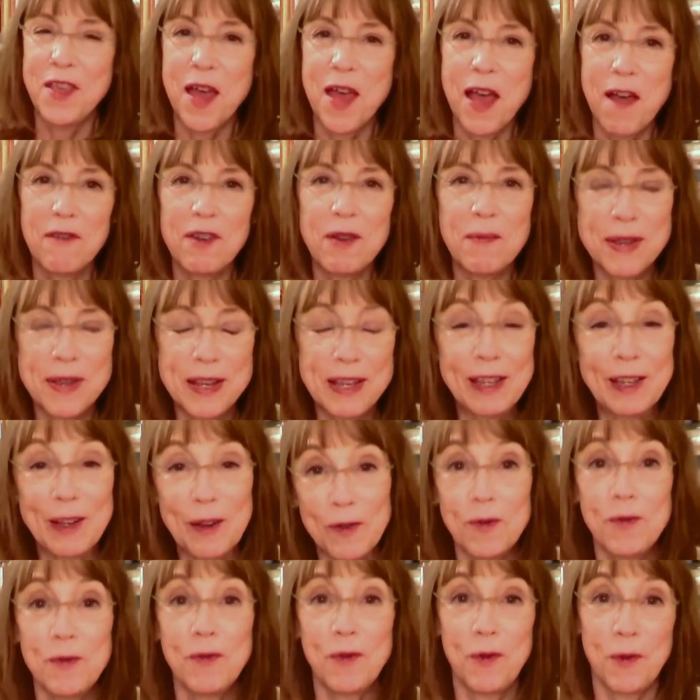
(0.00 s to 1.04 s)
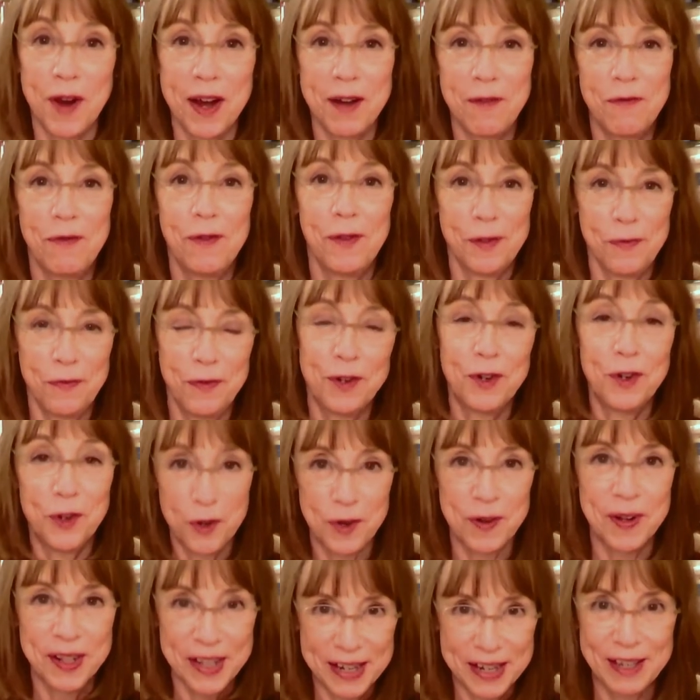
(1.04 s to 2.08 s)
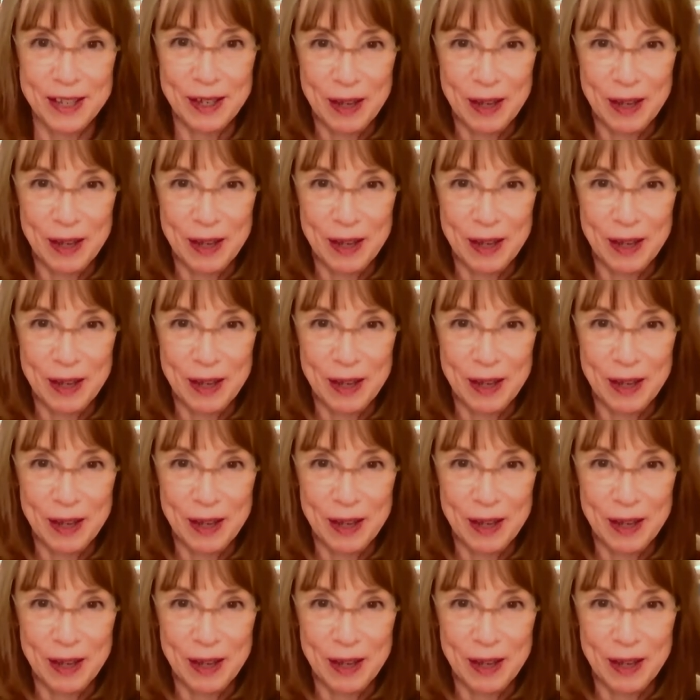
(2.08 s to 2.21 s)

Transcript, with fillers: you have to be so grateful for journalists,